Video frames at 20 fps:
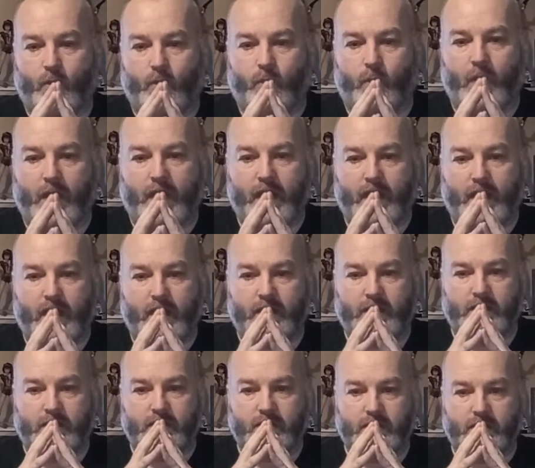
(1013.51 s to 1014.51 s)

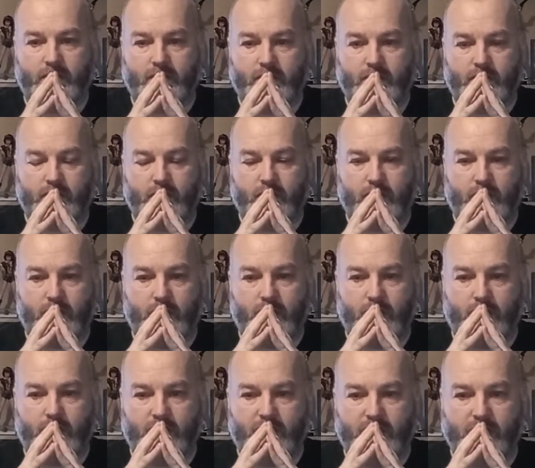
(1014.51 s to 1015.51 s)
when
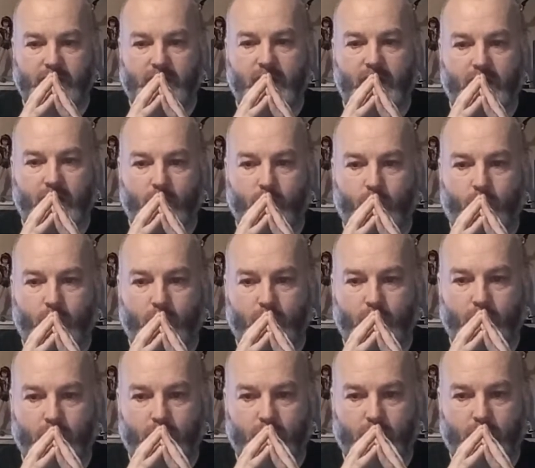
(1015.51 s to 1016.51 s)
there
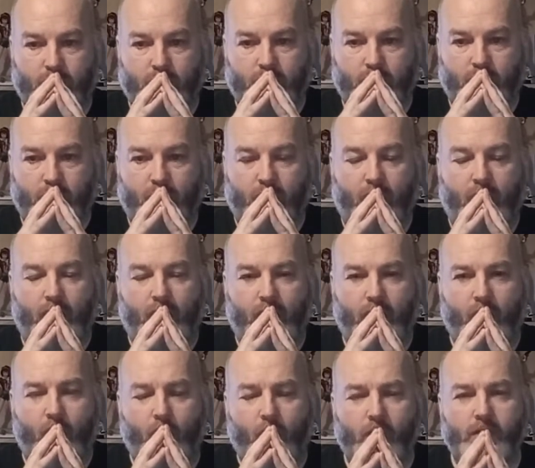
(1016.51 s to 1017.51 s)
were
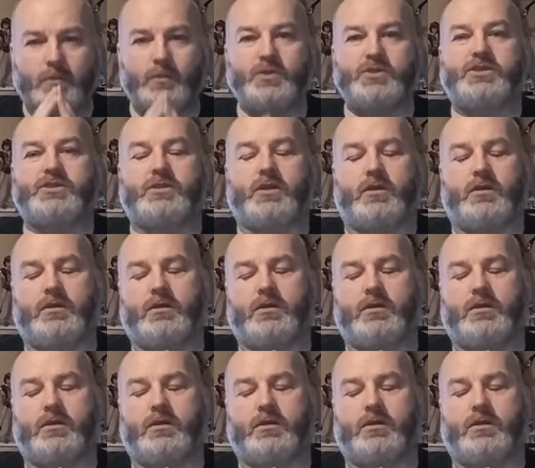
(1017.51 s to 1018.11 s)
almost,